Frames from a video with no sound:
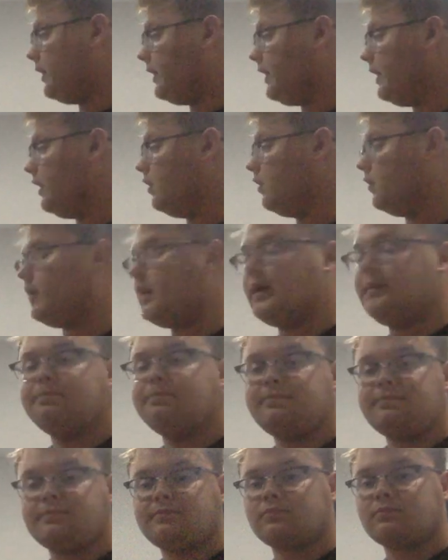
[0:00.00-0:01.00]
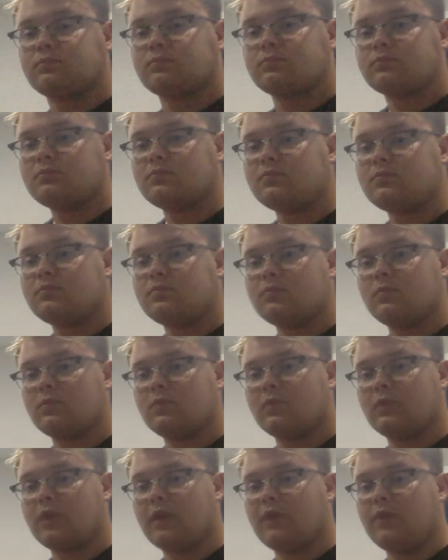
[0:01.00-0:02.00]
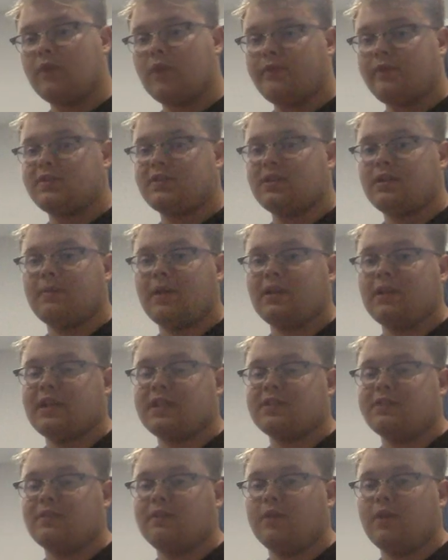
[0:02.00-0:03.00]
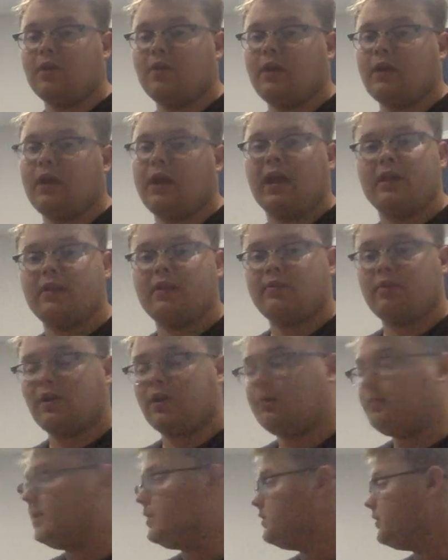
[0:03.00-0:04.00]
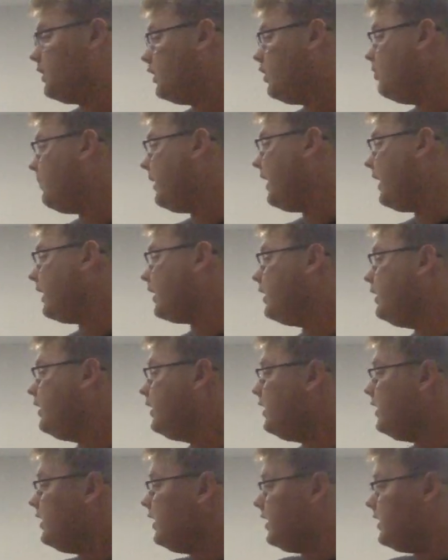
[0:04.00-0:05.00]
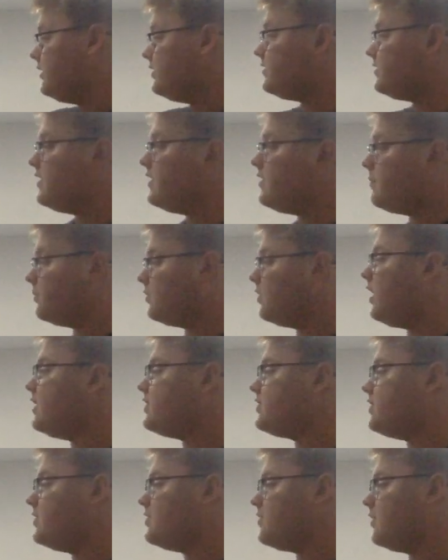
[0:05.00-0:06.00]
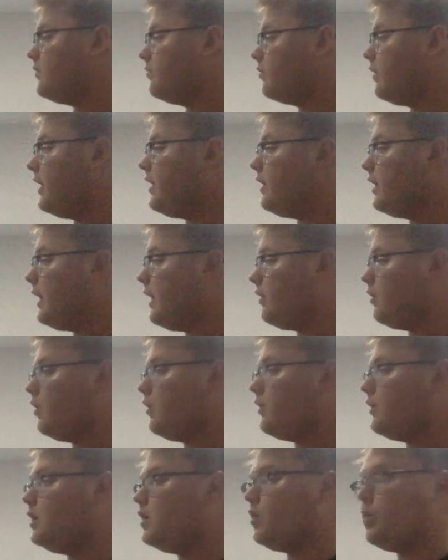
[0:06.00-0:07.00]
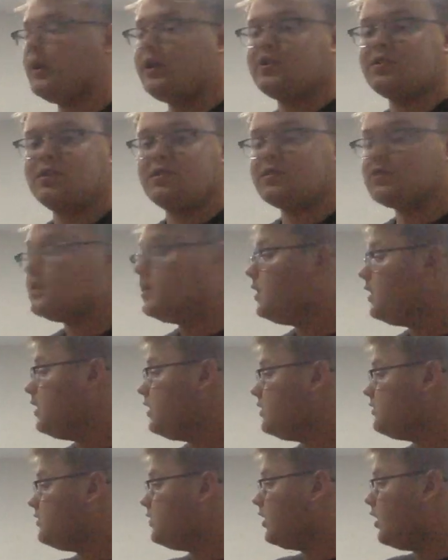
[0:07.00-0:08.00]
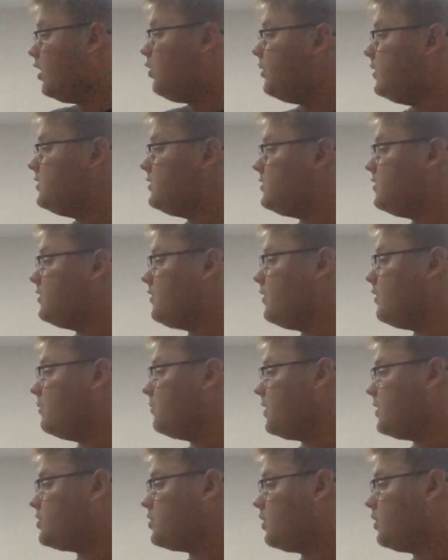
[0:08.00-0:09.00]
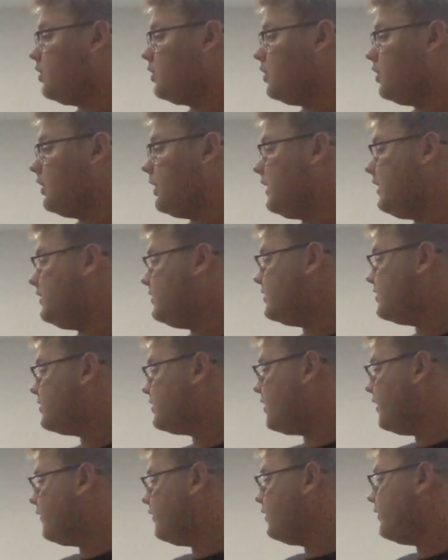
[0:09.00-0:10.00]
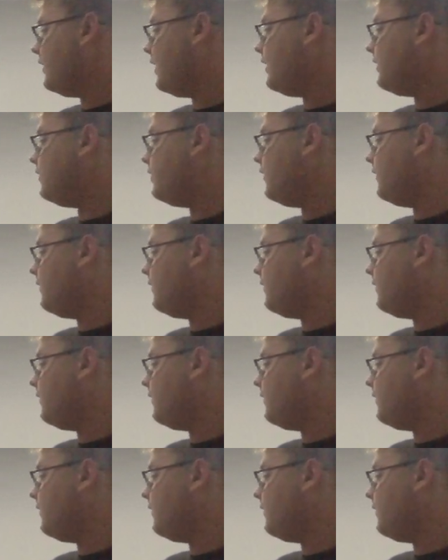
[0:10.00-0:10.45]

kilogram. If you haven't seen my last video, I highly recommend to go back and see the process of writing out all the equations to go into the pressure cooker and discover that the